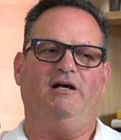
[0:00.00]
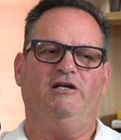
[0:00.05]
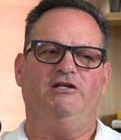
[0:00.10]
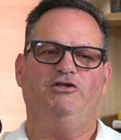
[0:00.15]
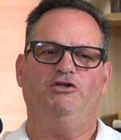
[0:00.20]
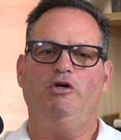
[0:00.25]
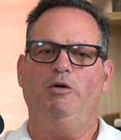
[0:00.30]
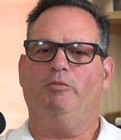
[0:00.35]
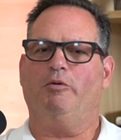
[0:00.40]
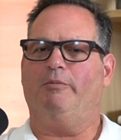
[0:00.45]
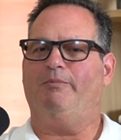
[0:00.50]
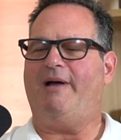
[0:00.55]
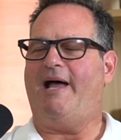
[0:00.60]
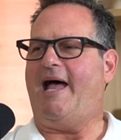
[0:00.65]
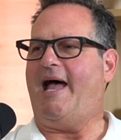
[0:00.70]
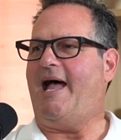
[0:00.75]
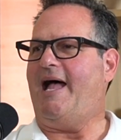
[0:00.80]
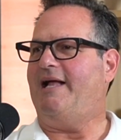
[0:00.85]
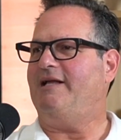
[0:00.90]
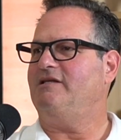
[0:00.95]
super
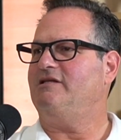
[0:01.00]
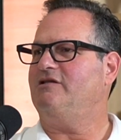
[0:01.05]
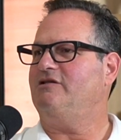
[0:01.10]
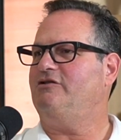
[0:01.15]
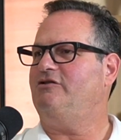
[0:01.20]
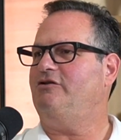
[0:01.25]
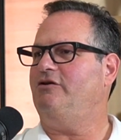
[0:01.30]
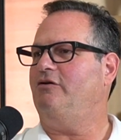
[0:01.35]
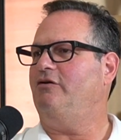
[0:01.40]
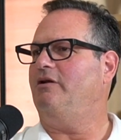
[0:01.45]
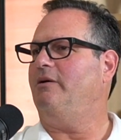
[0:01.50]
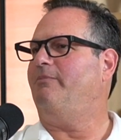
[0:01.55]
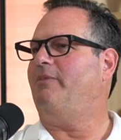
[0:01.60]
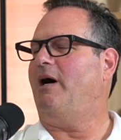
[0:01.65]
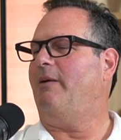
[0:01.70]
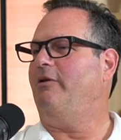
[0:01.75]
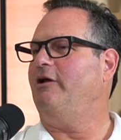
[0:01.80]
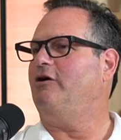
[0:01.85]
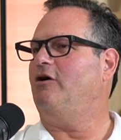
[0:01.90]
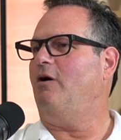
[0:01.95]
pads to the
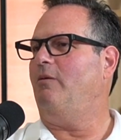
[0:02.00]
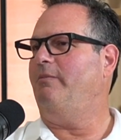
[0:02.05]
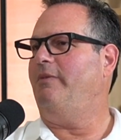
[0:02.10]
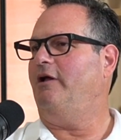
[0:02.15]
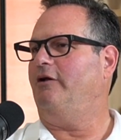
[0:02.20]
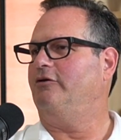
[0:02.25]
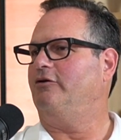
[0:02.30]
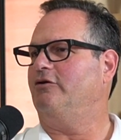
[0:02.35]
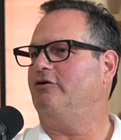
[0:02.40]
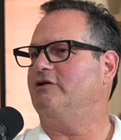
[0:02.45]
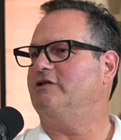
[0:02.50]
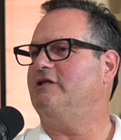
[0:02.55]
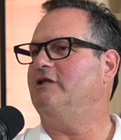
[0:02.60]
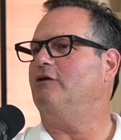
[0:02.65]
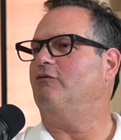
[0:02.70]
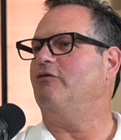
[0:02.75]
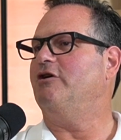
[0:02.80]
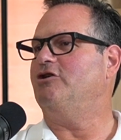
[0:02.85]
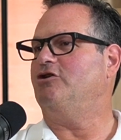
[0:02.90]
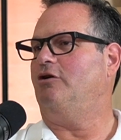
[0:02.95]
public home builders and
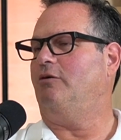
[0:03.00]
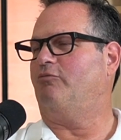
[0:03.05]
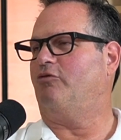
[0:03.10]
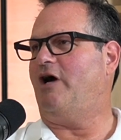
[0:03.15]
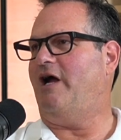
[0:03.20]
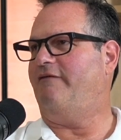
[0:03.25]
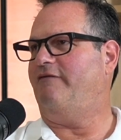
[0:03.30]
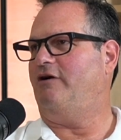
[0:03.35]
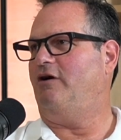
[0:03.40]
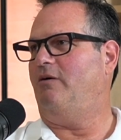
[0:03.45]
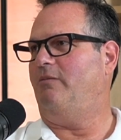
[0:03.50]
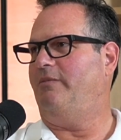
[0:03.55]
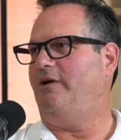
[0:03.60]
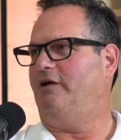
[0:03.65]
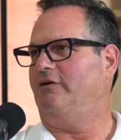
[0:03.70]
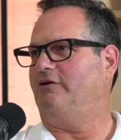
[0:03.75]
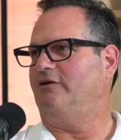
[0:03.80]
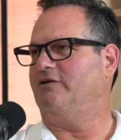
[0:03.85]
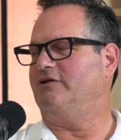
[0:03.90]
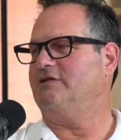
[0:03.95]
the regional private home
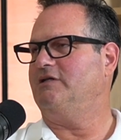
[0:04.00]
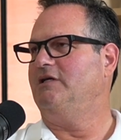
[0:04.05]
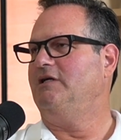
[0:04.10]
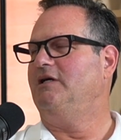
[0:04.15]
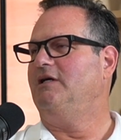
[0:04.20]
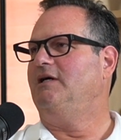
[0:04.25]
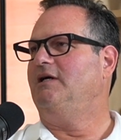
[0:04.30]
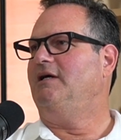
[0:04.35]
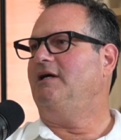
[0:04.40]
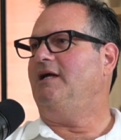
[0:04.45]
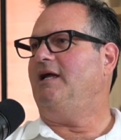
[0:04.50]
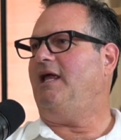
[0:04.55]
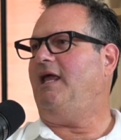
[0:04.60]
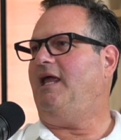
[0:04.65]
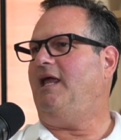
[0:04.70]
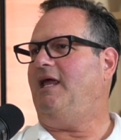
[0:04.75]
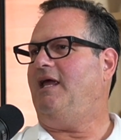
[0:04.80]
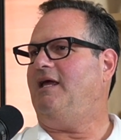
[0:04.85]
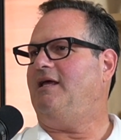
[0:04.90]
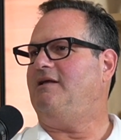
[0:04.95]
builders.
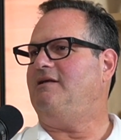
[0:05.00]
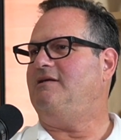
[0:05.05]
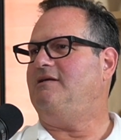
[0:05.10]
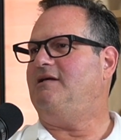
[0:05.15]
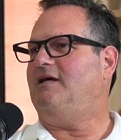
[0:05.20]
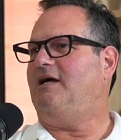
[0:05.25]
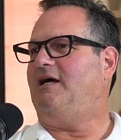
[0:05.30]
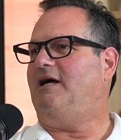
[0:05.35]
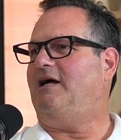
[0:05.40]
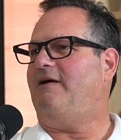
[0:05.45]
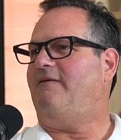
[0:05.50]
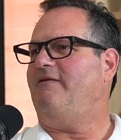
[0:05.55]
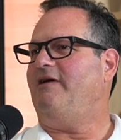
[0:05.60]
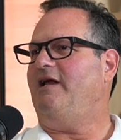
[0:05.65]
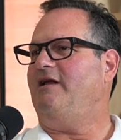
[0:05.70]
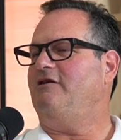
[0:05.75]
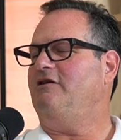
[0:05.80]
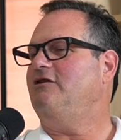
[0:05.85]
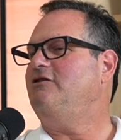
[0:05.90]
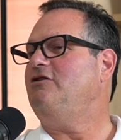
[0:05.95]
And
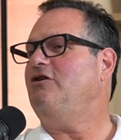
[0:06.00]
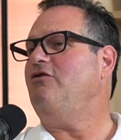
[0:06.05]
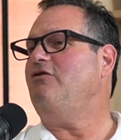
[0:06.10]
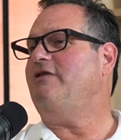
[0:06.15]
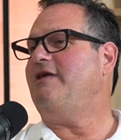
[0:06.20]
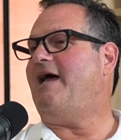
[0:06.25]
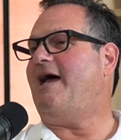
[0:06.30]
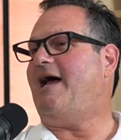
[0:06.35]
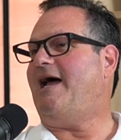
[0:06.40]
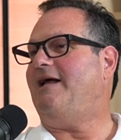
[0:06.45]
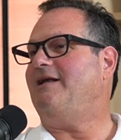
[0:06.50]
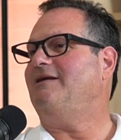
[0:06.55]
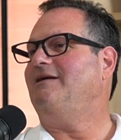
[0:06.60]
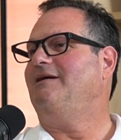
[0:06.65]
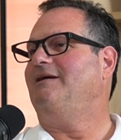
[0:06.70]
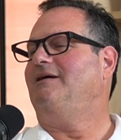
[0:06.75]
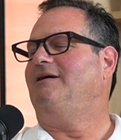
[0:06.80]
to do that,